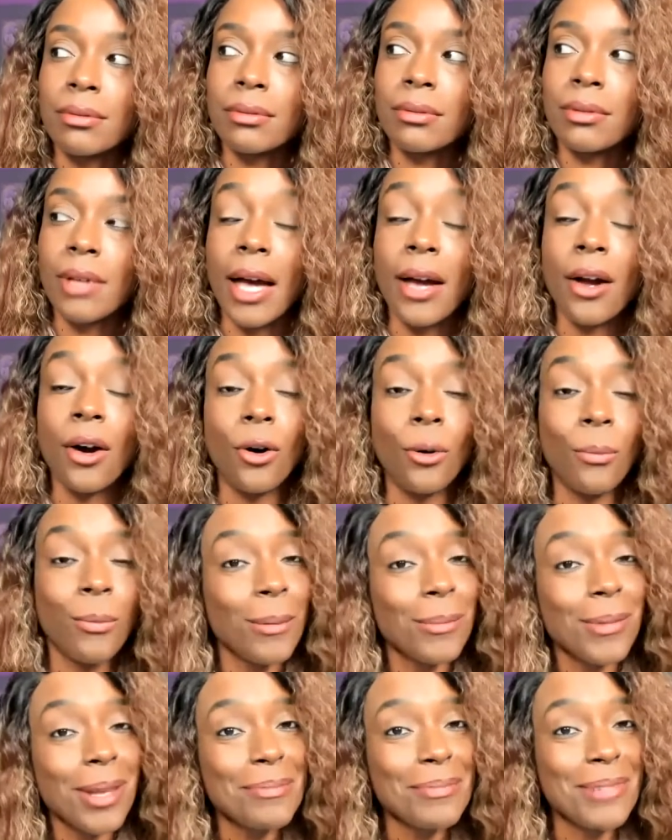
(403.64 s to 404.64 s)
I hope
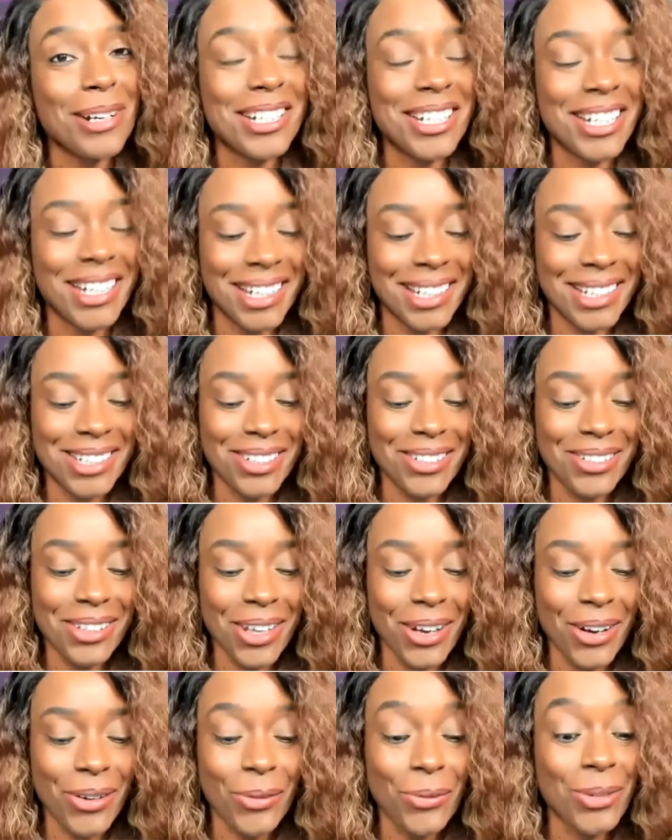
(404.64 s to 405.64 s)
I'm not budgeting too
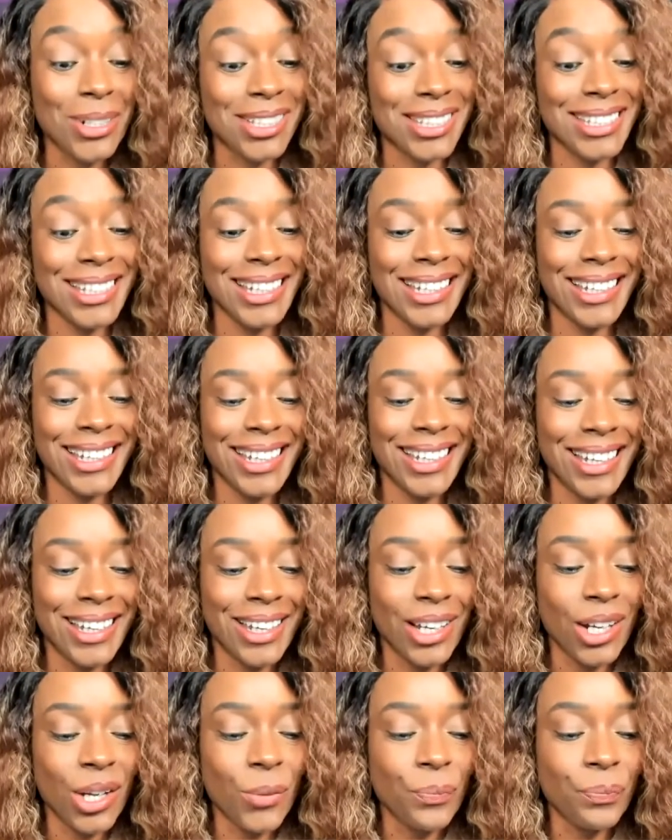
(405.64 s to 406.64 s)
low. We'll see.
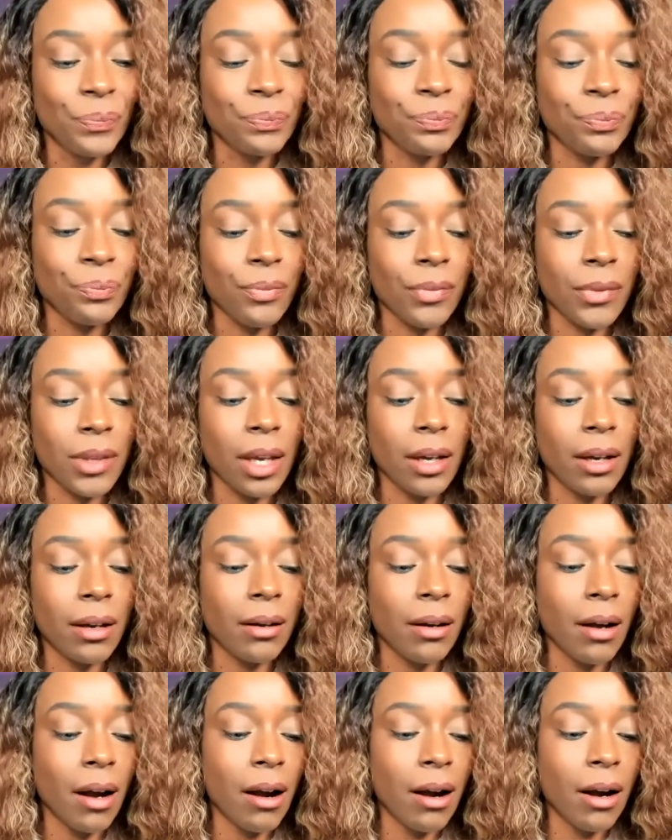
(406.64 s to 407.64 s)

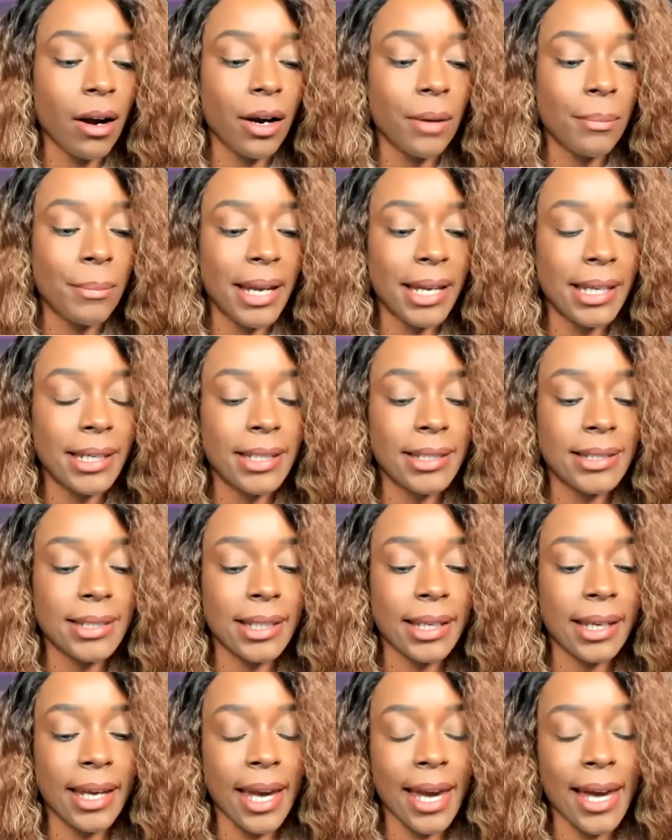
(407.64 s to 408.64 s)
Car maintenance
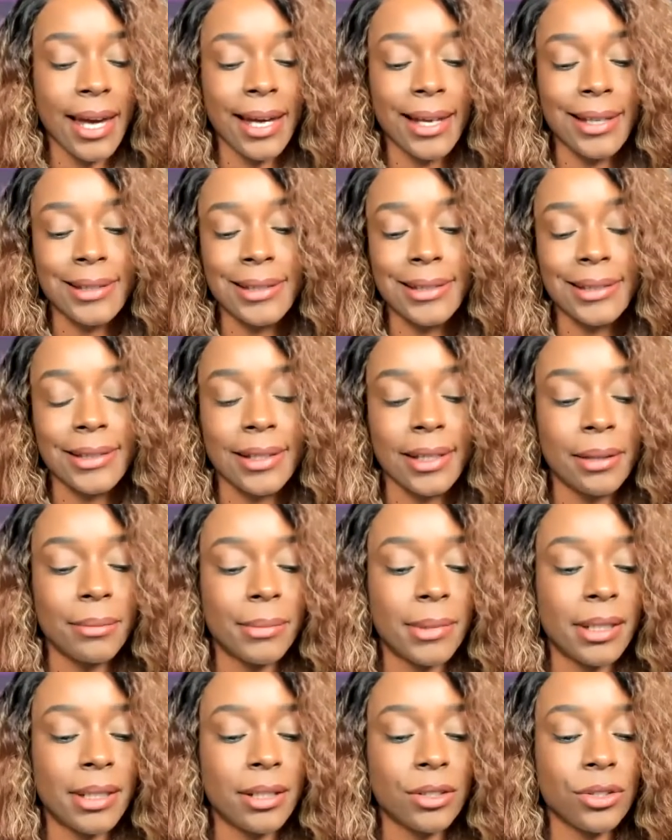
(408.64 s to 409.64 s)
and gas. I
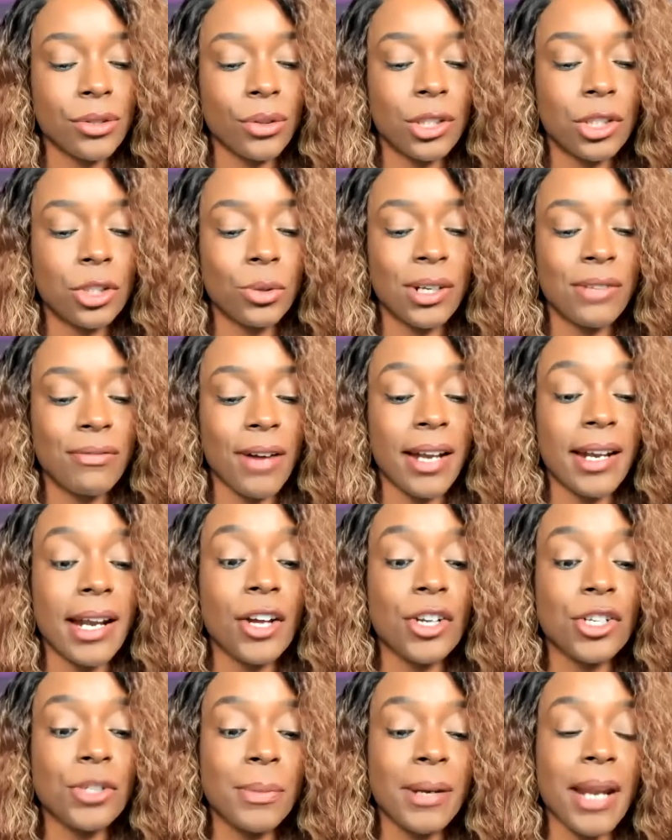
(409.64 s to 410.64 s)
mean, it's only
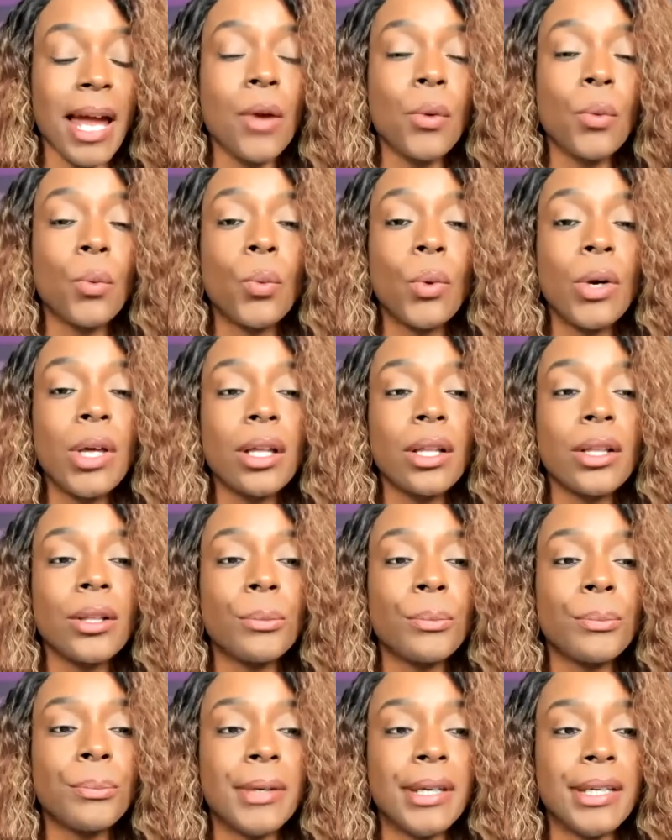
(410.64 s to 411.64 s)
$25, but I
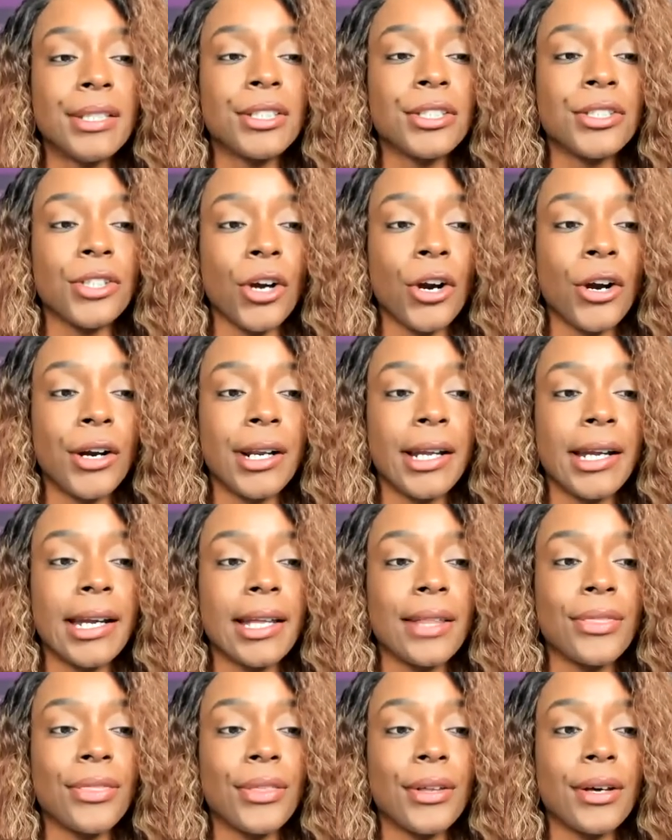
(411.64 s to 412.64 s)
will be
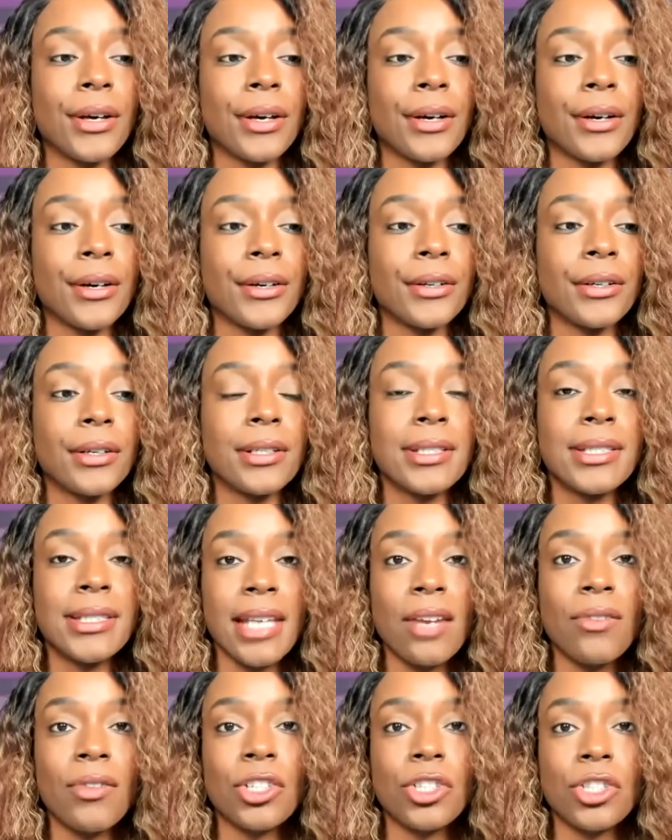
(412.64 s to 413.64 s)
starting the
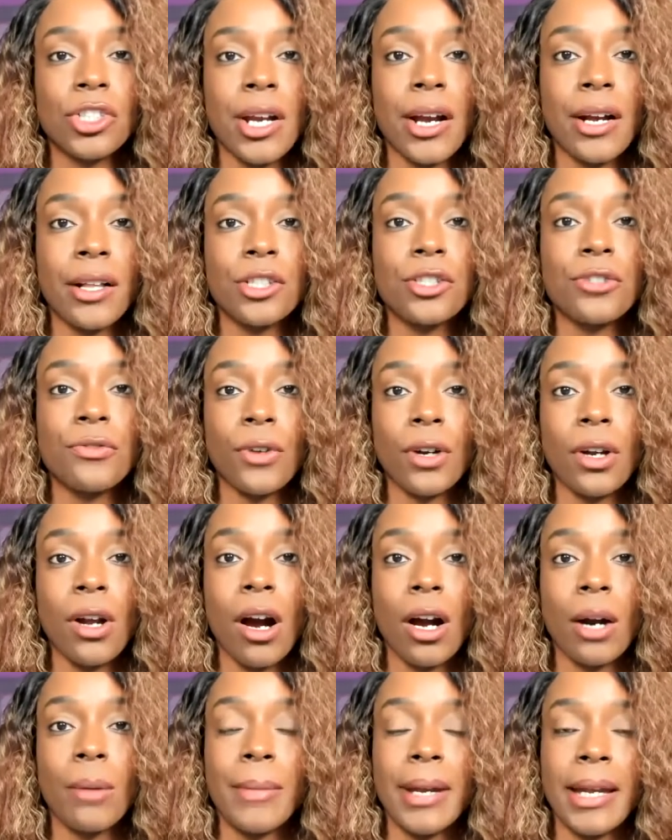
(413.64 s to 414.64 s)
savings challenge for
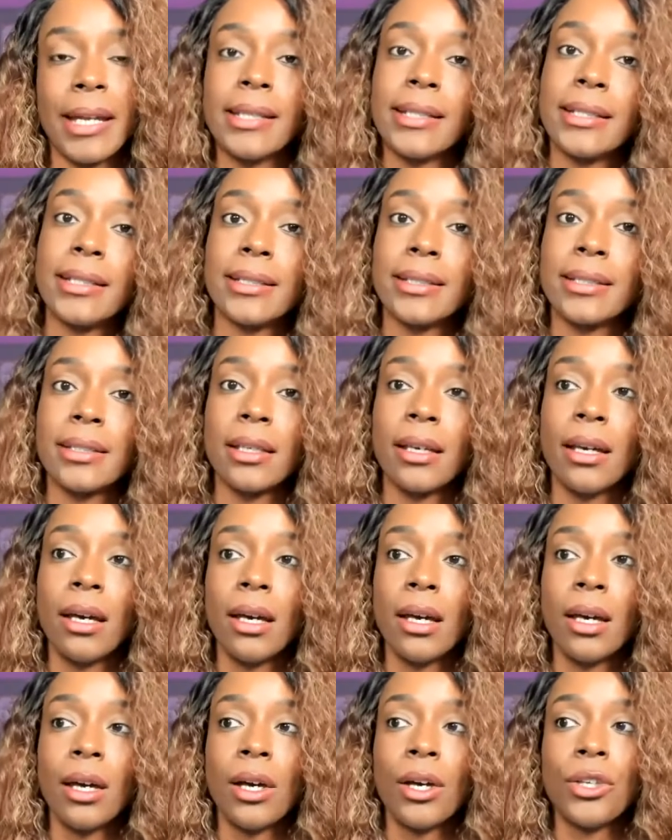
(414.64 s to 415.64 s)
car maintenance.
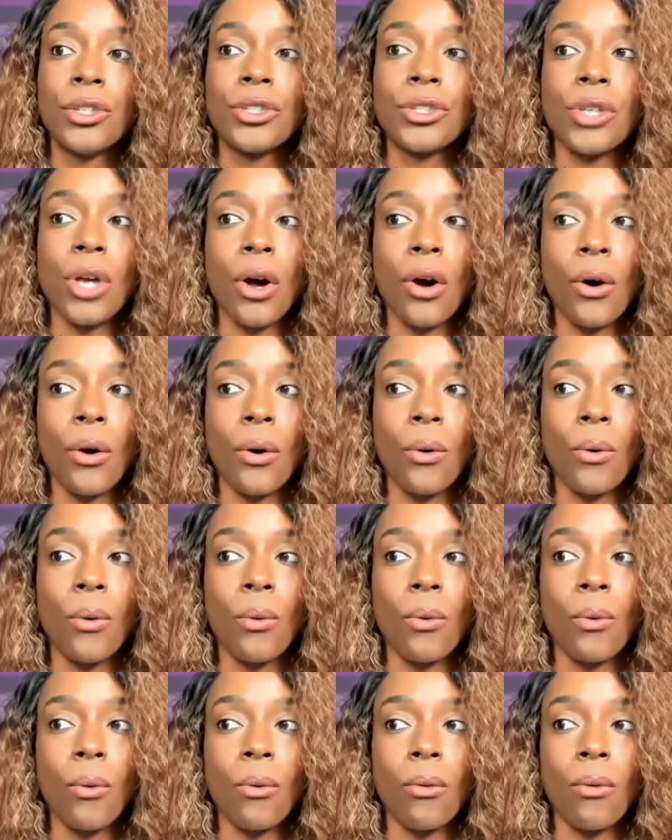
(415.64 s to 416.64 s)

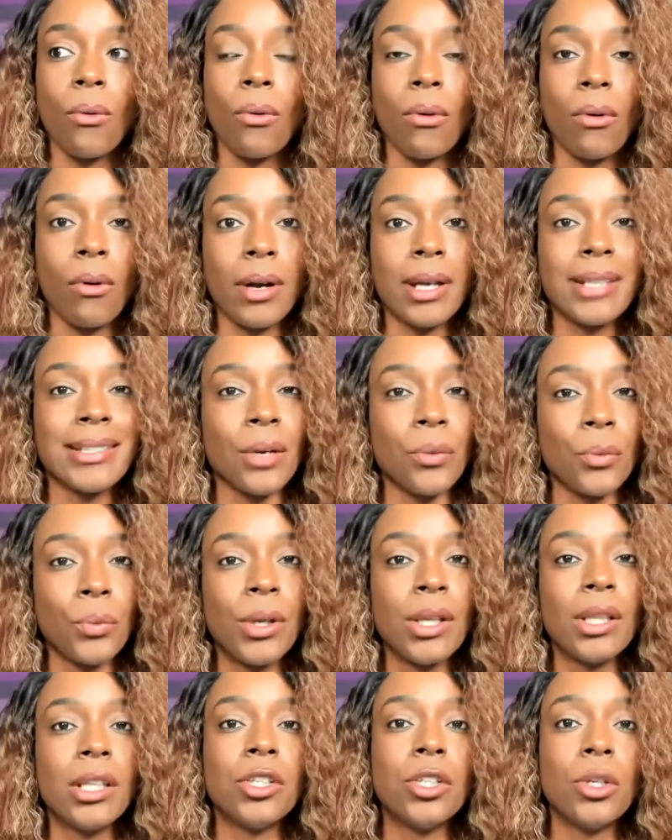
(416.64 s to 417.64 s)
So, because I
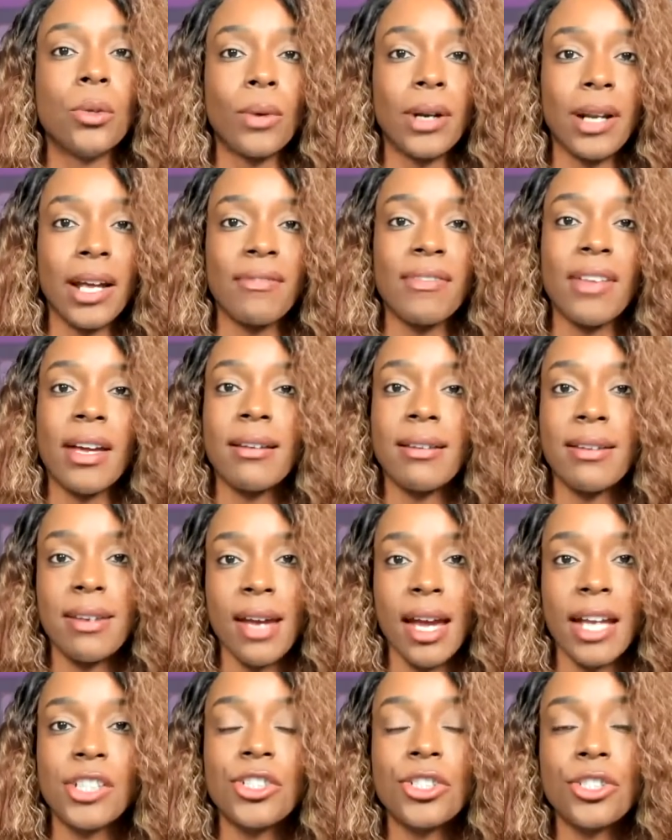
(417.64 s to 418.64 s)
really do want to have that
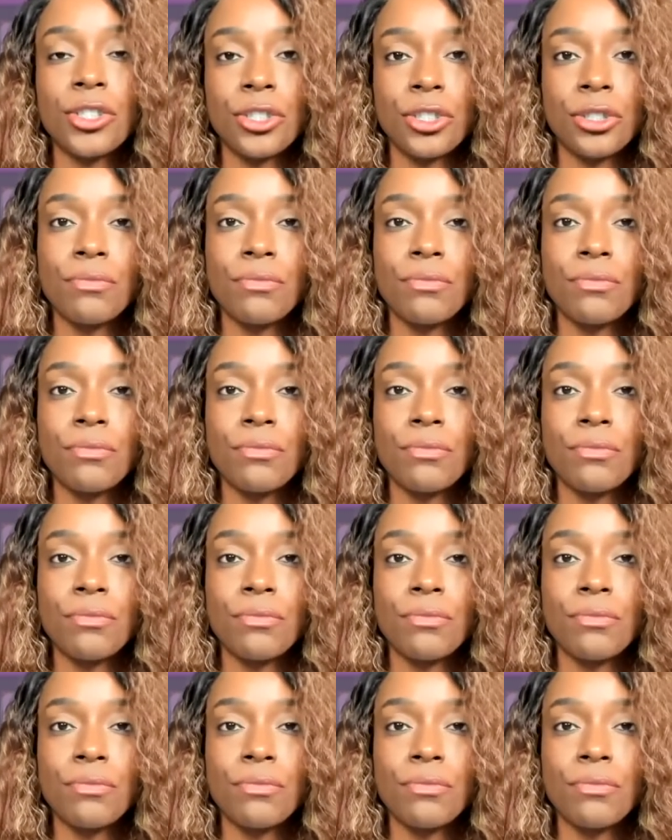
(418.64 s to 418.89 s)
nice